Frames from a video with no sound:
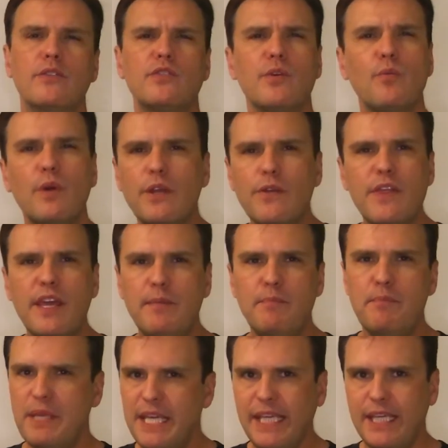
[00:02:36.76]
So what do they
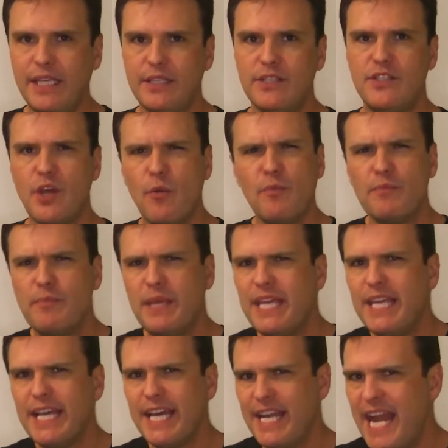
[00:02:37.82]
mean, don't
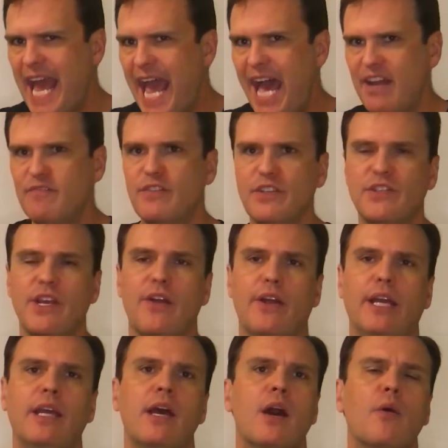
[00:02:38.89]
be an
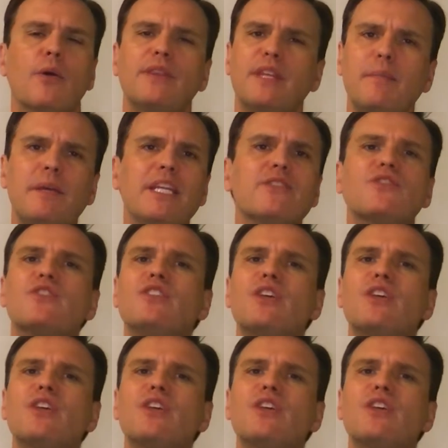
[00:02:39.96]
adversary? What they mean is